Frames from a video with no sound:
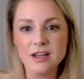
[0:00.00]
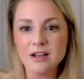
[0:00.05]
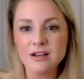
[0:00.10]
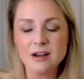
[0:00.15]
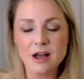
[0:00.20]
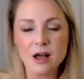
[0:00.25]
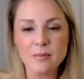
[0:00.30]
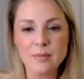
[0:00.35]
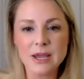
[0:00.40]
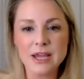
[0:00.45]

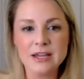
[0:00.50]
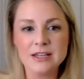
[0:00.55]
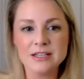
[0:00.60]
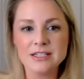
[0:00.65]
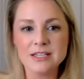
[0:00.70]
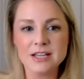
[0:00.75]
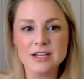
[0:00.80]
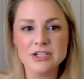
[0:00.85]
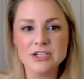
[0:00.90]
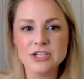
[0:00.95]
not paying
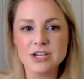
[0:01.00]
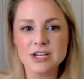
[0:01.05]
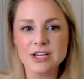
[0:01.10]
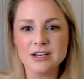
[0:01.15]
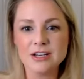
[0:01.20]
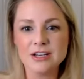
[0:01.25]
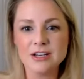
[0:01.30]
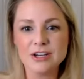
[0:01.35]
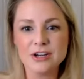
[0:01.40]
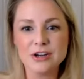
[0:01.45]

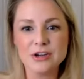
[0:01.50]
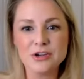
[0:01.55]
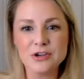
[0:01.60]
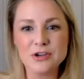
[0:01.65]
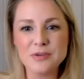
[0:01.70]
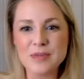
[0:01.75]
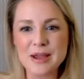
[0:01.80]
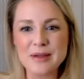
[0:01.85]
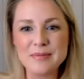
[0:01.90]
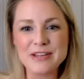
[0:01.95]
attention," you
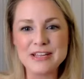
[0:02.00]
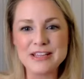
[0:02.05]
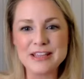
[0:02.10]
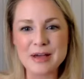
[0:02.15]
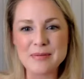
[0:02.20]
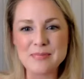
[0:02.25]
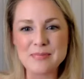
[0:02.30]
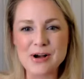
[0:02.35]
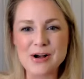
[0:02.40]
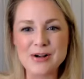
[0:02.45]
may be
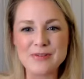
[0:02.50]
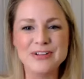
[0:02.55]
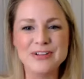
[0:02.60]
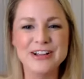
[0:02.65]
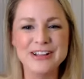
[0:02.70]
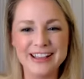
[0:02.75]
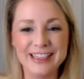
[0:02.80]
that mom